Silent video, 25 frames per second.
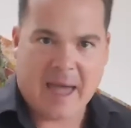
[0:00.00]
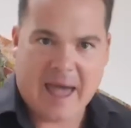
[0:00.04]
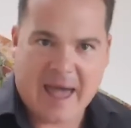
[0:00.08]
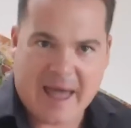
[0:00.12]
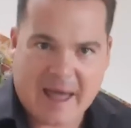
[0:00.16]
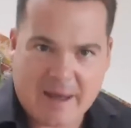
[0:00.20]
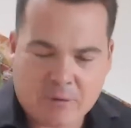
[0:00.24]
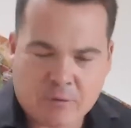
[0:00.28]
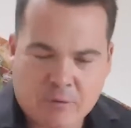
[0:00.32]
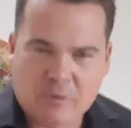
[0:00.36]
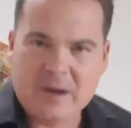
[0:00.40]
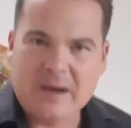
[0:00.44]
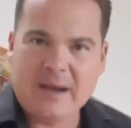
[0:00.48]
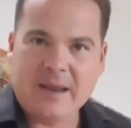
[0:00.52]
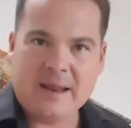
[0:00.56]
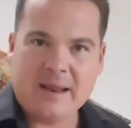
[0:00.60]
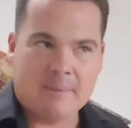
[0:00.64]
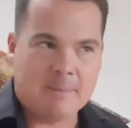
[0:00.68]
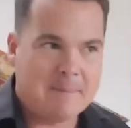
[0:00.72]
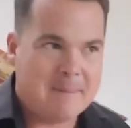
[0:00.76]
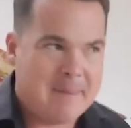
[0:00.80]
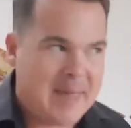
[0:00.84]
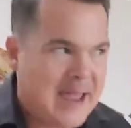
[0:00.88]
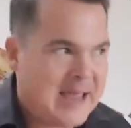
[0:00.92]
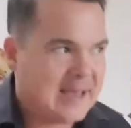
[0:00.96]
Really
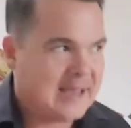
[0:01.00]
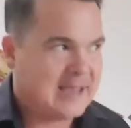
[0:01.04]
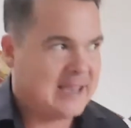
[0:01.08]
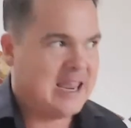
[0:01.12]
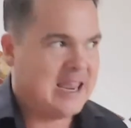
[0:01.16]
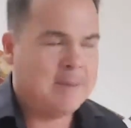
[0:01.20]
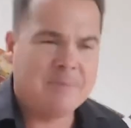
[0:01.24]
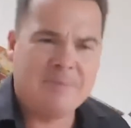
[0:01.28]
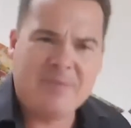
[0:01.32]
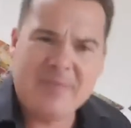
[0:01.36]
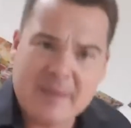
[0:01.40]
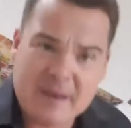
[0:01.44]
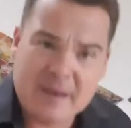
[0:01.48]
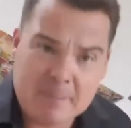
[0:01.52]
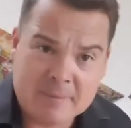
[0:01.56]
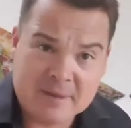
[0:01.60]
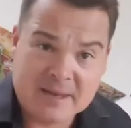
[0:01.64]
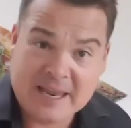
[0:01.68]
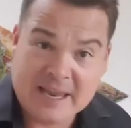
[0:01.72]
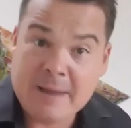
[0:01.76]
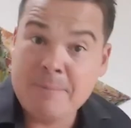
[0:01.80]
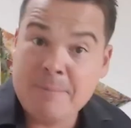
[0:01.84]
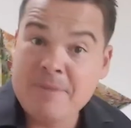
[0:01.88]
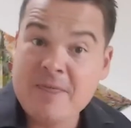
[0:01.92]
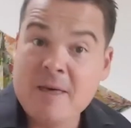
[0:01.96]

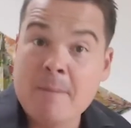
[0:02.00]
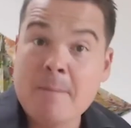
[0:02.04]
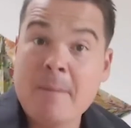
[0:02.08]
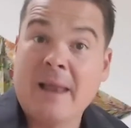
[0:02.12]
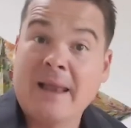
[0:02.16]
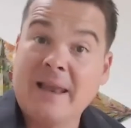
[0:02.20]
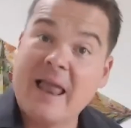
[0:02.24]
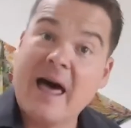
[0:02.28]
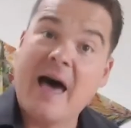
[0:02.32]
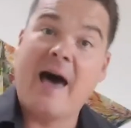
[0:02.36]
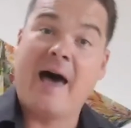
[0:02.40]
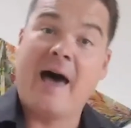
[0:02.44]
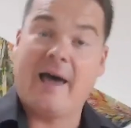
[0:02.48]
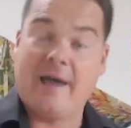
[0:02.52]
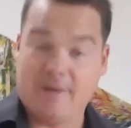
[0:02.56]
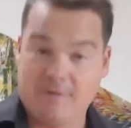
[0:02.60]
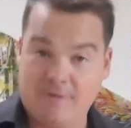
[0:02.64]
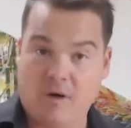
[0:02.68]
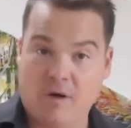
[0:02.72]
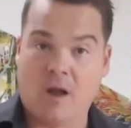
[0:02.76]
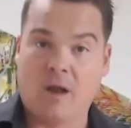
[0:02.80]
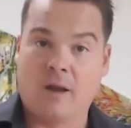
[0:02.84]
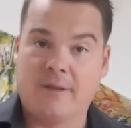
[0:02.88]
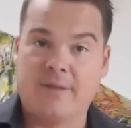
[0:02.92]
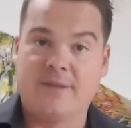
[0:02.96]
keep them alive
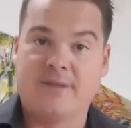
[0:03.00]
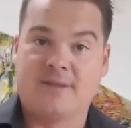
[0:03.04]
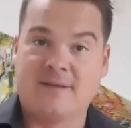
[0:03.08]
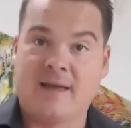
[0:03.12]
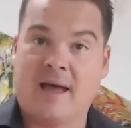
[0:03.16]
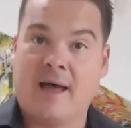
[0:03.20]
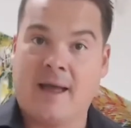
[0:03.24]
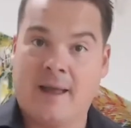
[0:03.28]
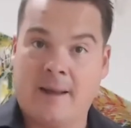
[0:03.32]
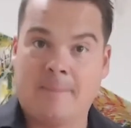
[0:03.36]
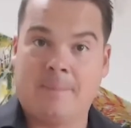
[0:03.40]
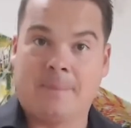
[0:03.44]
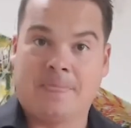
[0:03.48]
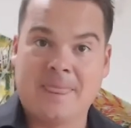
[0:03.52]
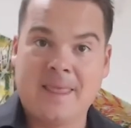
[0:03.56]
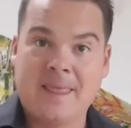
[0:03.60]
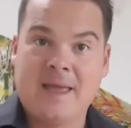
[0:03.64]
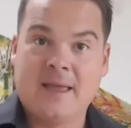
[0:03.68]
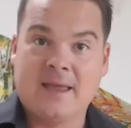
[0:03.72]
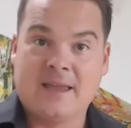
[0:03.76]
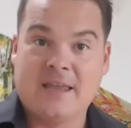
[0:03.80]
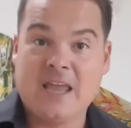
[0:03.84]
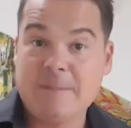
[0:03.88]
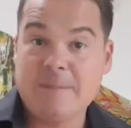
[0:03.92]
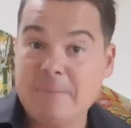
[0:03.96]
all the time.
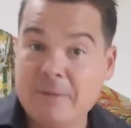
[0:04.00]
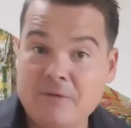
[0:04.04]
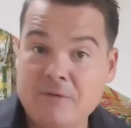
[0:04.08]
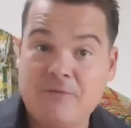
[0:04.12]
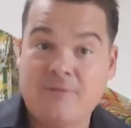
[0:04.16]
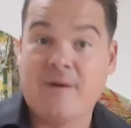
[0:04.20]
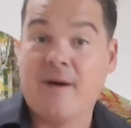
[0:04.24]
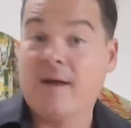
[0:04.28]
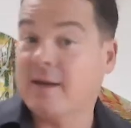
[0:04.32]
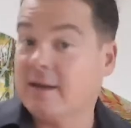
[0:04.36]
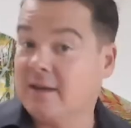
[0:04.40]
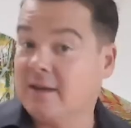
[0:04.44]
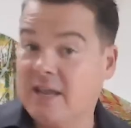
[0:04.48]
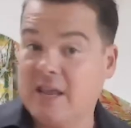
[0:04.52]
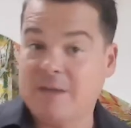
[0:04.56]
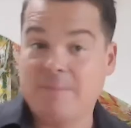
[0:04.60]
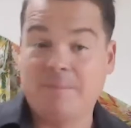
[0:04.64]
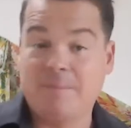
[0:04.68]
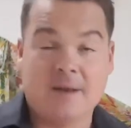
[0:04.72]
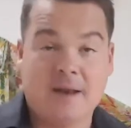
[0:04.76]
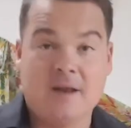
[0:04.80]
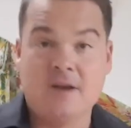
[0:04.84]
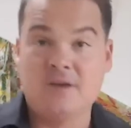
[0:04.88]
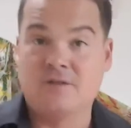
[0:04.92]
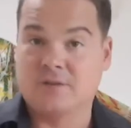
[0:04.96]
Keep it fun. Keep it
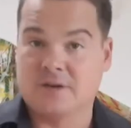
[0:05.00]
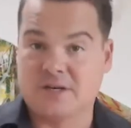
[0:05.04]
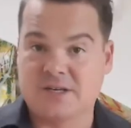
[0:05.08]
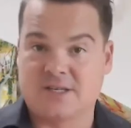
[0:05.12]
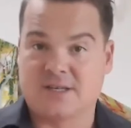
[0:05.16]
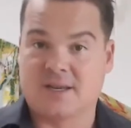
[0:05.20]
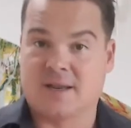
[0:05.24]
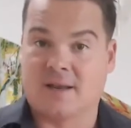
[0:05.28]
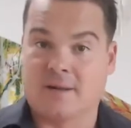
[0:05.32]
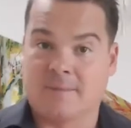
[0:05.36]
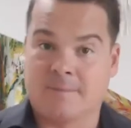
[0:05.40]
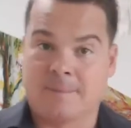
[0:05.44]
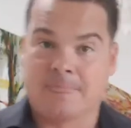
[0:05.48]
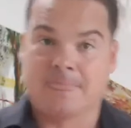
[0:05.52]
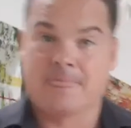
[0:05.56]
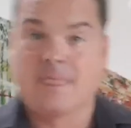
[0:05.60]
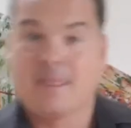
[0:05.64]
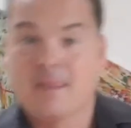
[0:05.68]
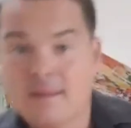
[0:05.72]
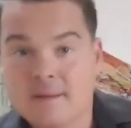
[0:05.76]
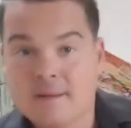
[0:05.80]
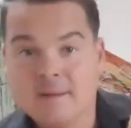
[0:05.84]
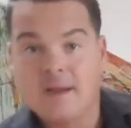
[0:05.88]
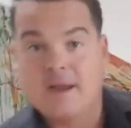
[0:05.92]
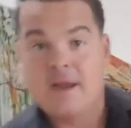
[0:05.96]
interesting.
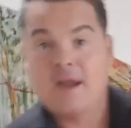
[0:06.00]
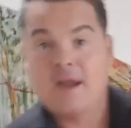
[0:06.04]
Here